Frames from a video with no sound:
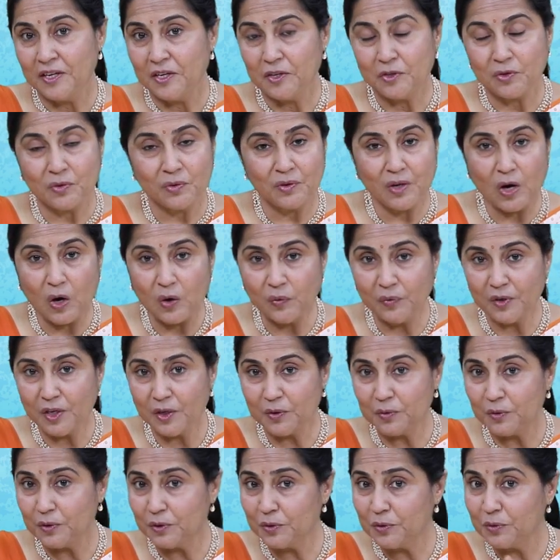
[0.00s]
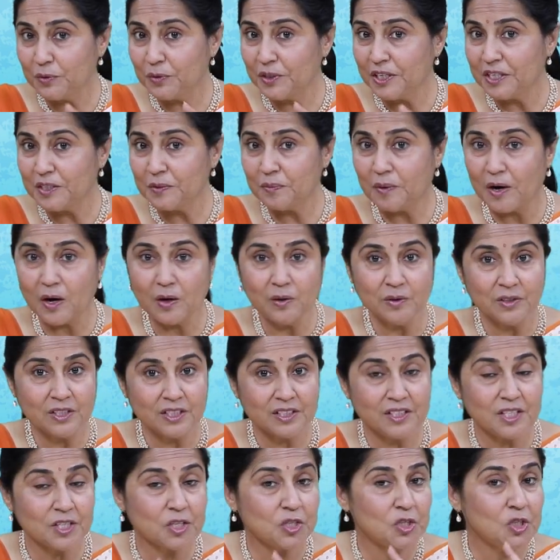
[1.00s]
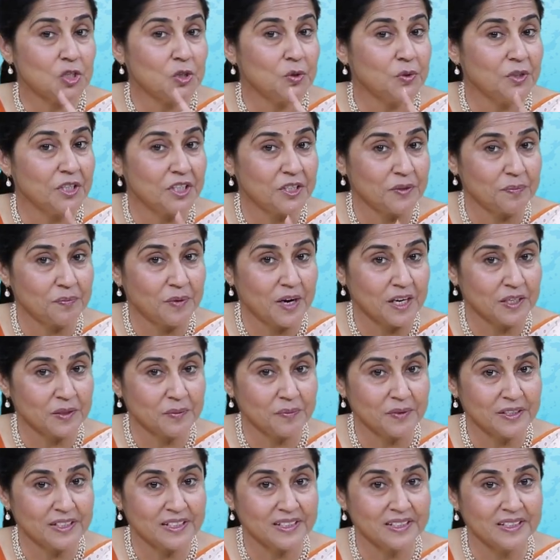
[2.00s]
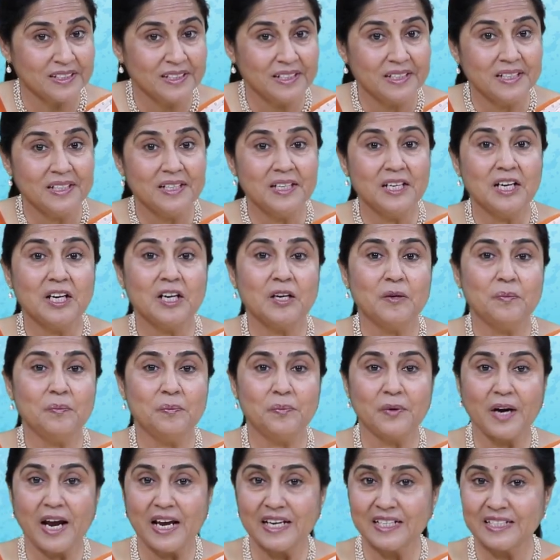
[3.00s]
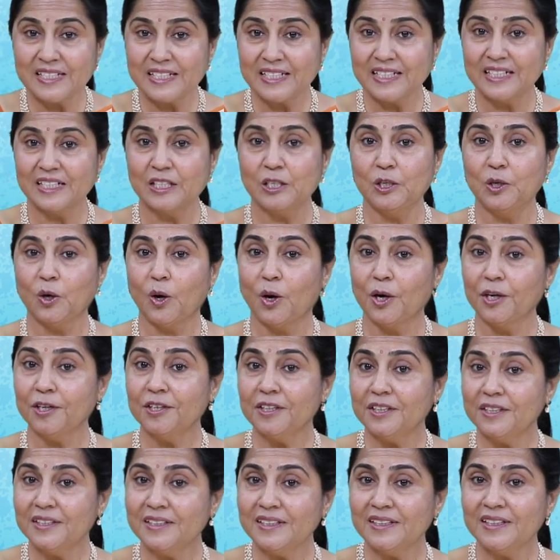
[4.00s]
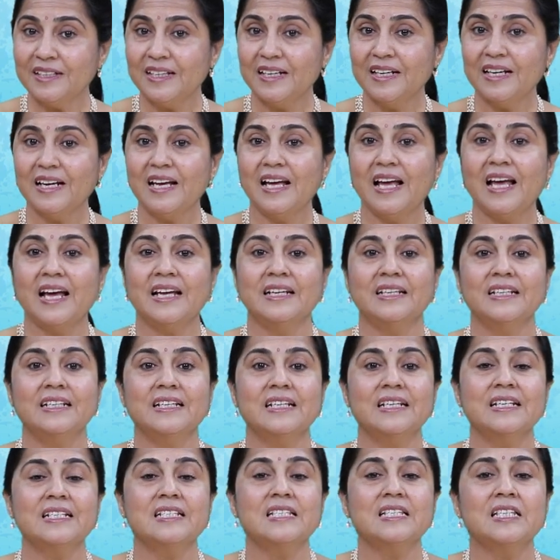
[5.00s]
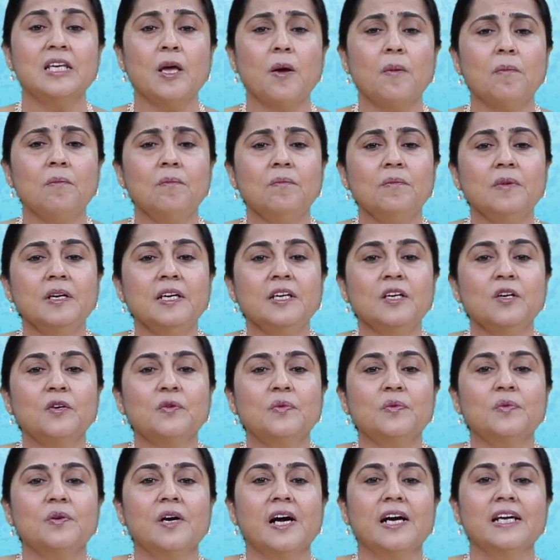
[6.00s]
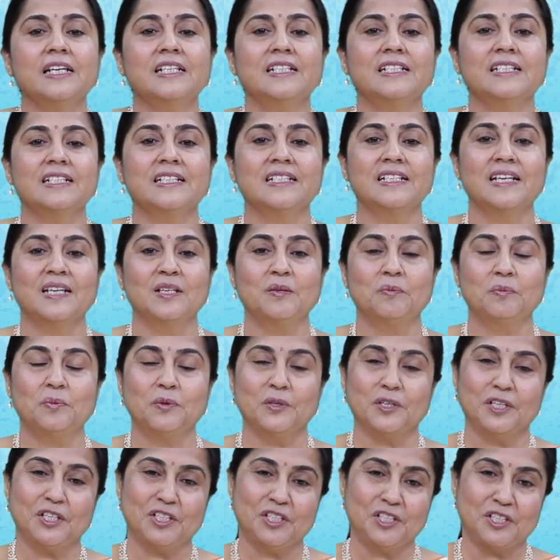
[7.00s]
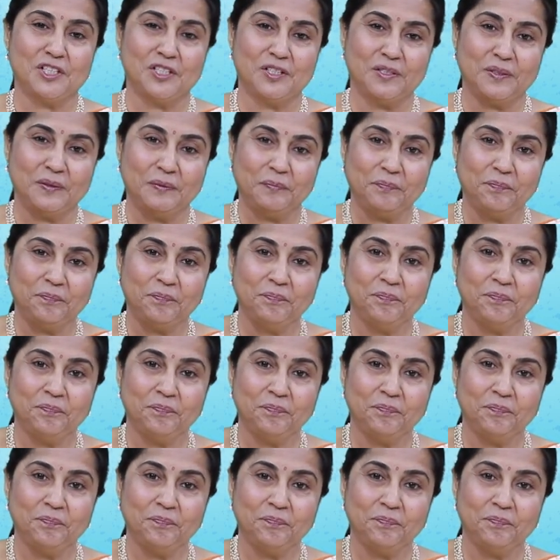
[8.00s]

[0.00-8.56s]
So now we are going to read about the story department, comprising a lawyer and an assembly of writers and poets.